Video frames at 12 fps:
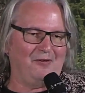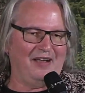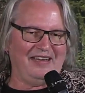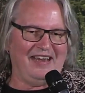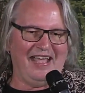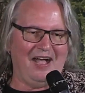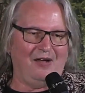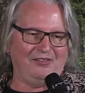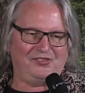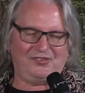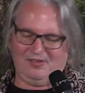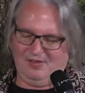right now.
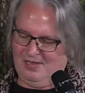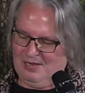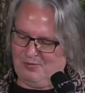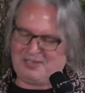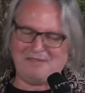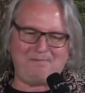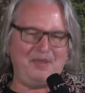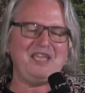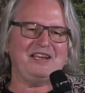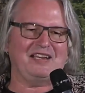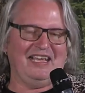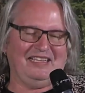We could
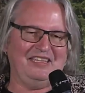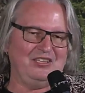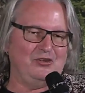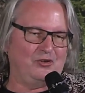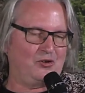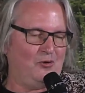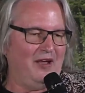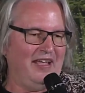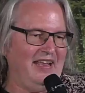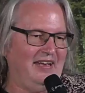be like the Ukraine,